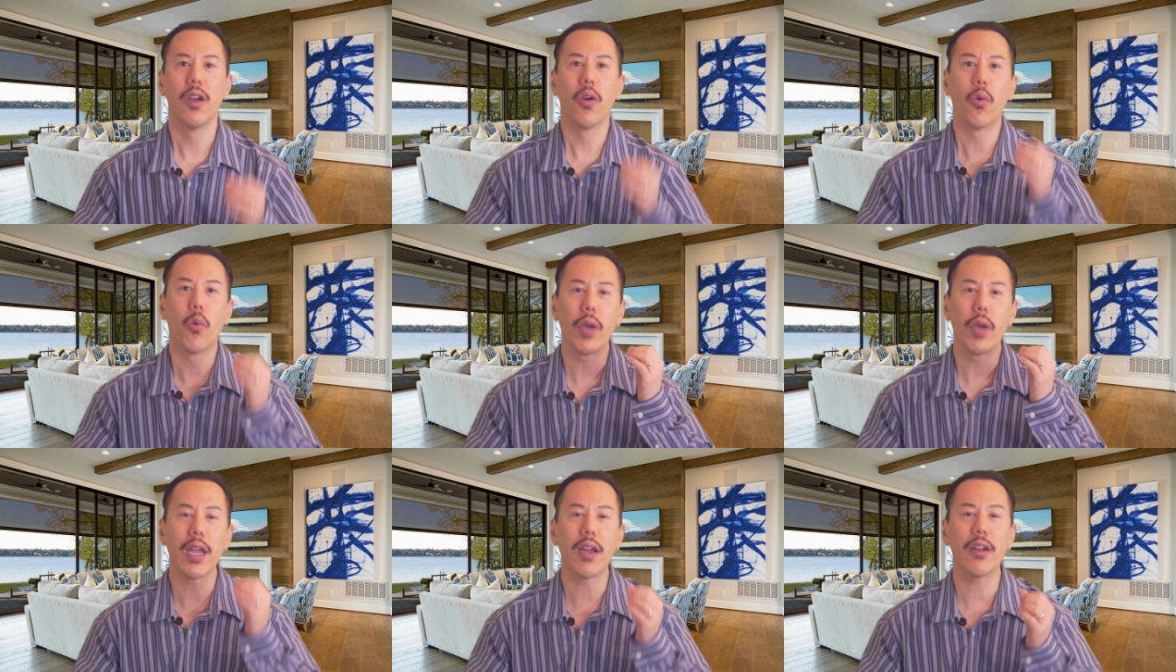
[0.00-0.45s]

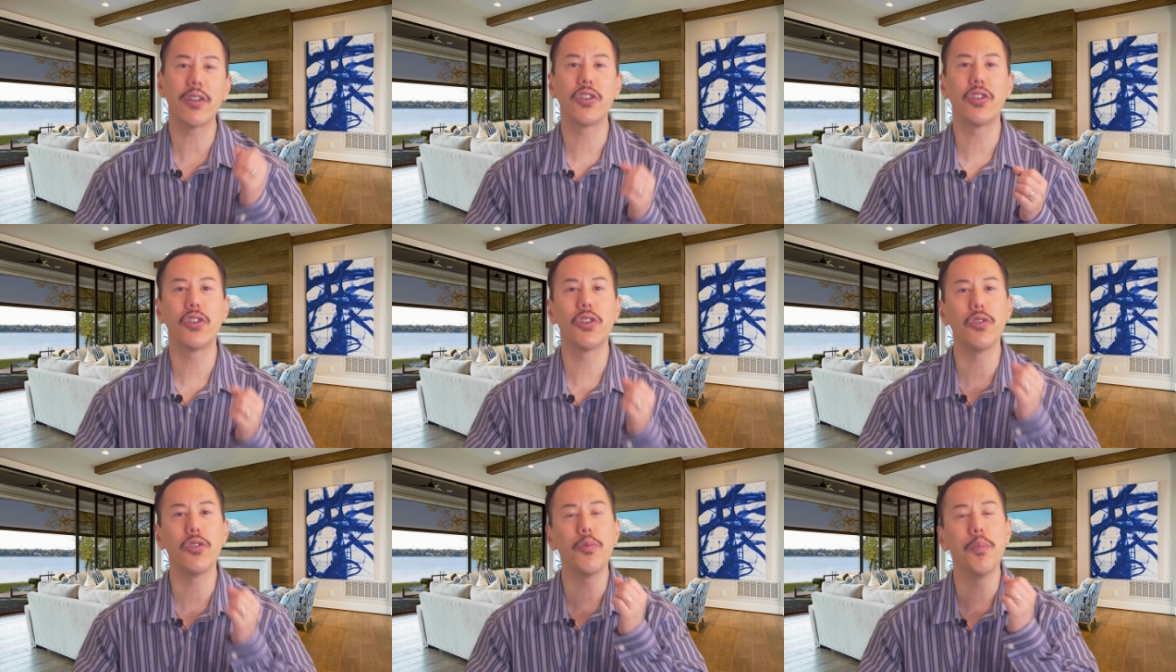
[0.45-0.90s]
we are
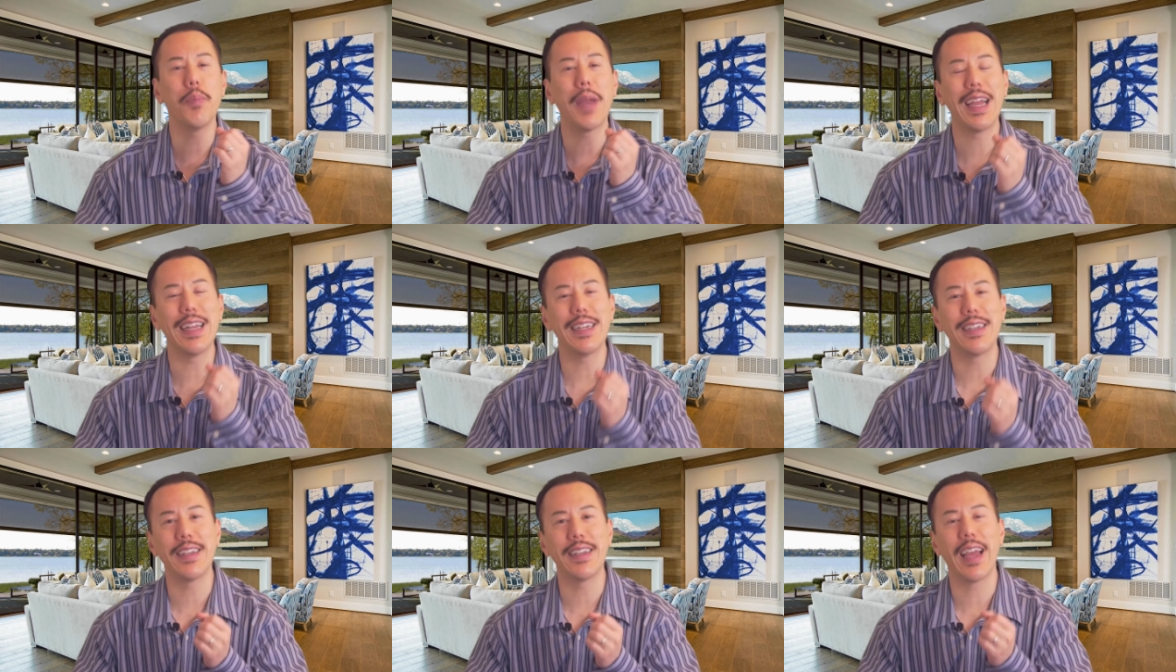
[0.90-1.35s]
to
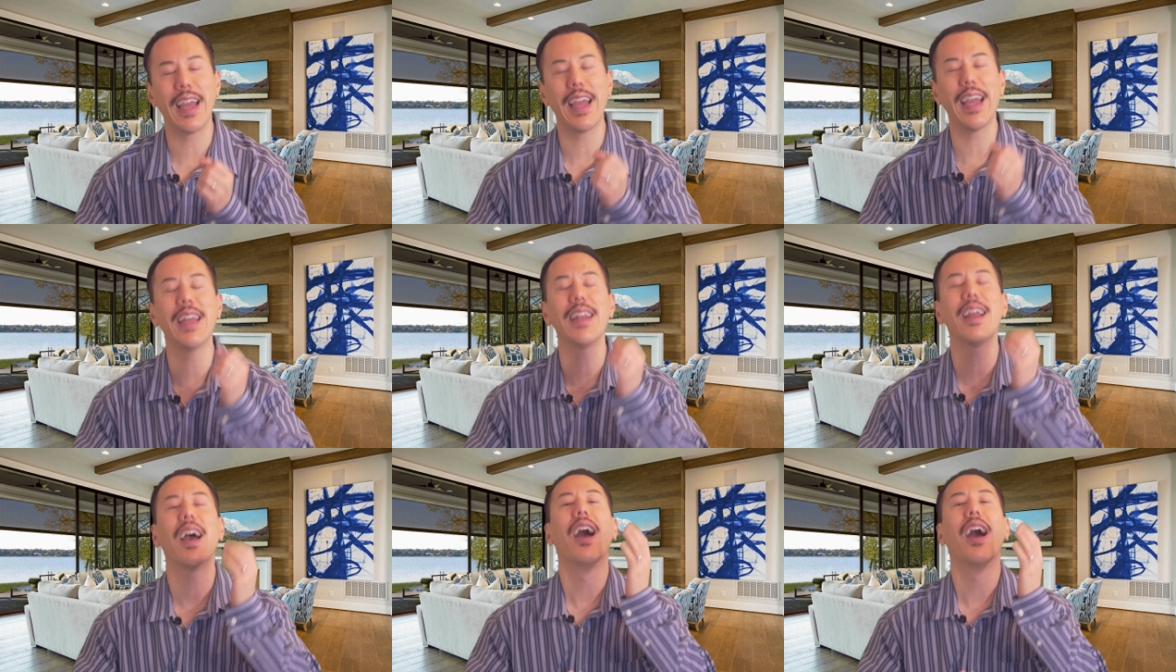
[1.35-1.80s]

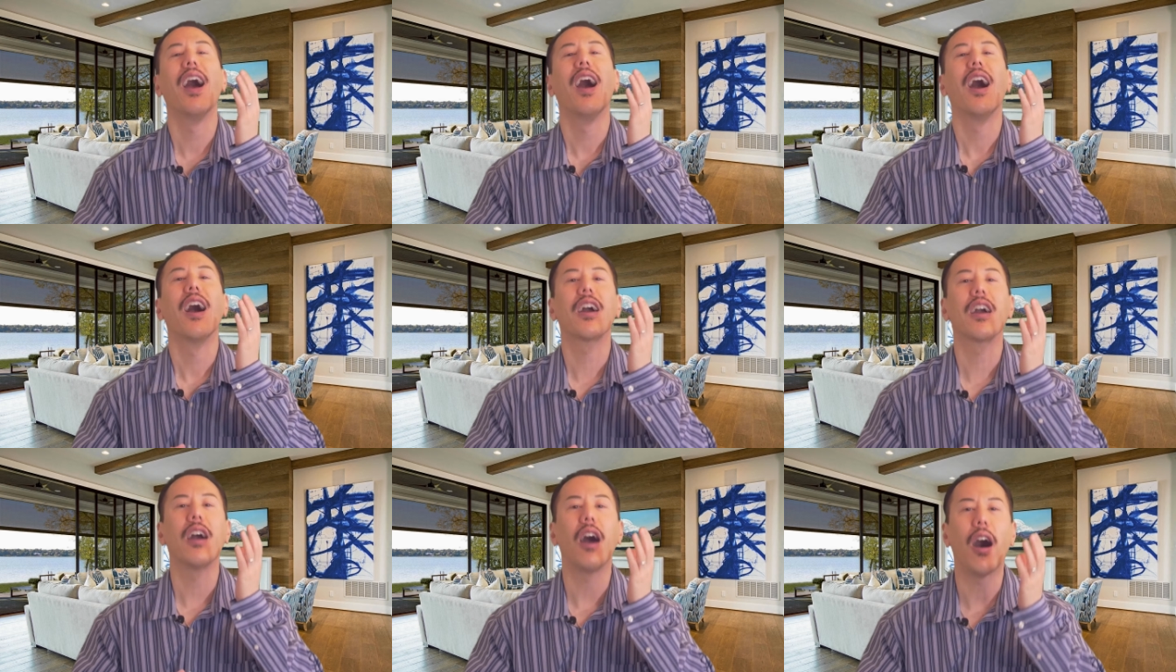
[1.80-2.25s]
maintain
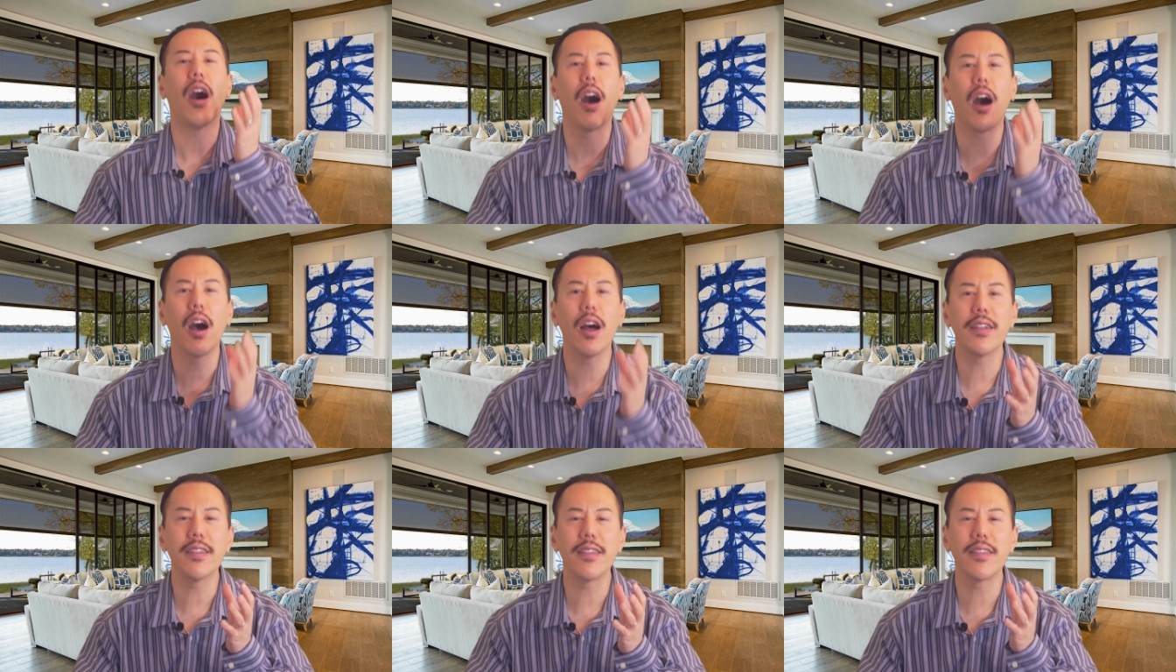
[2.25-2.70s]

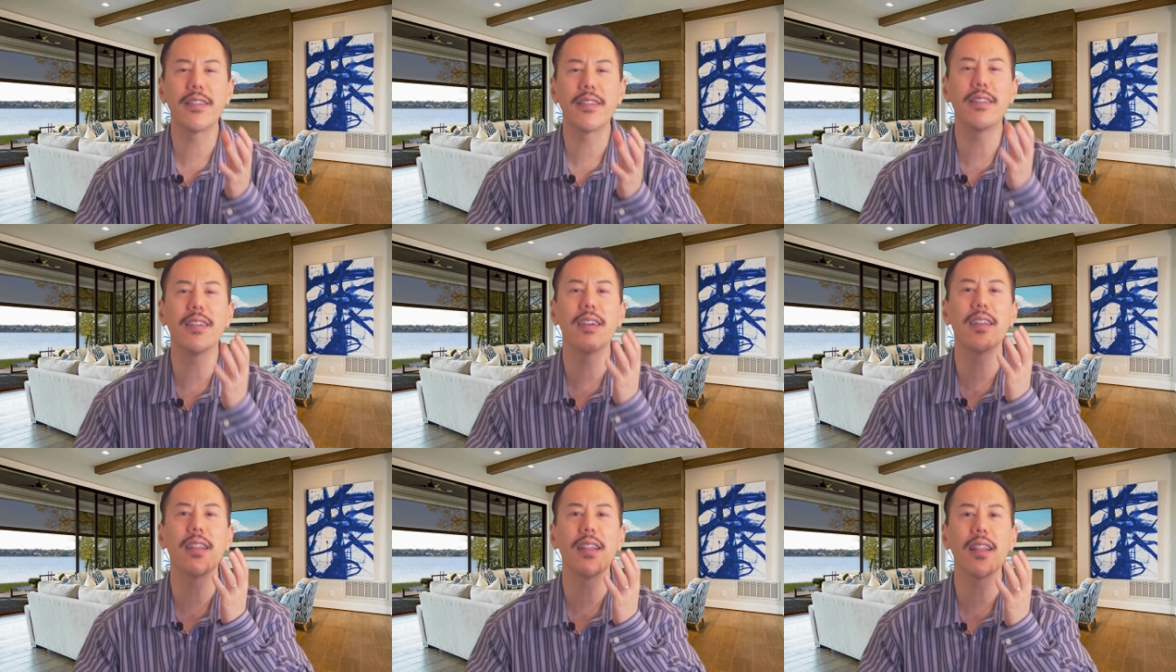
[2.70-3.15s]

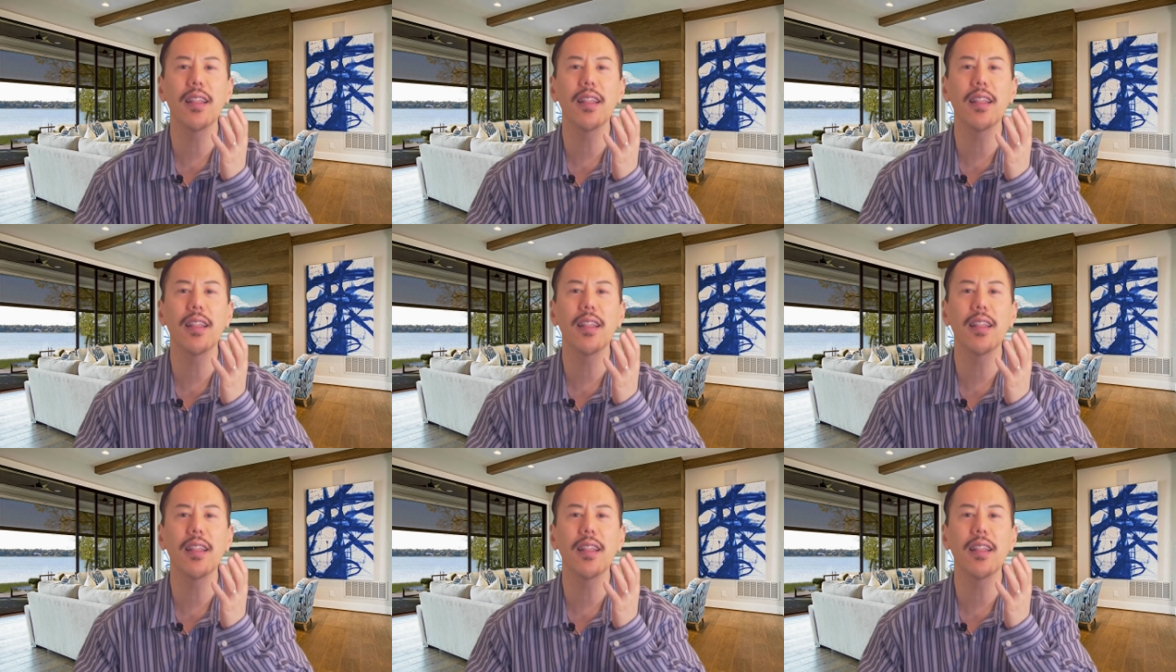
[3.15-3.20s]
constant